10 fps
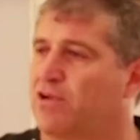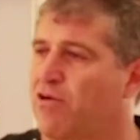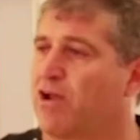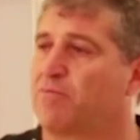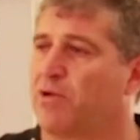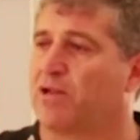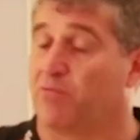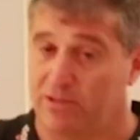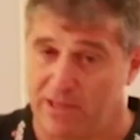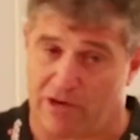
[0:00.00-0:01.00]
Craig
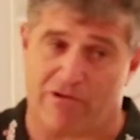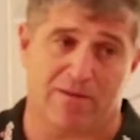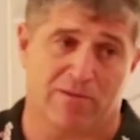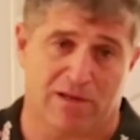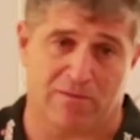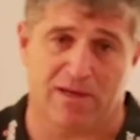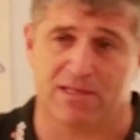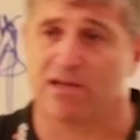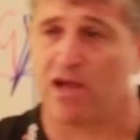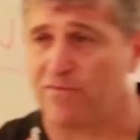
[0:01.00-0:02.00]
Bellamy, well, Craig Bellamy
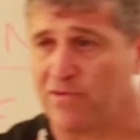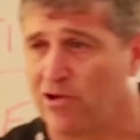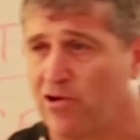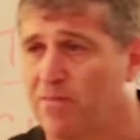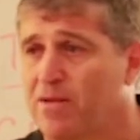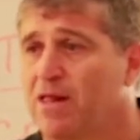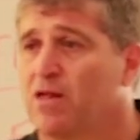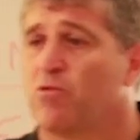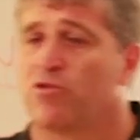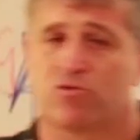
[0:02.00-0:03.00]
is, and hopefully I am
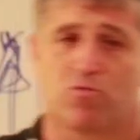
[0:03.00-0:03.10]
with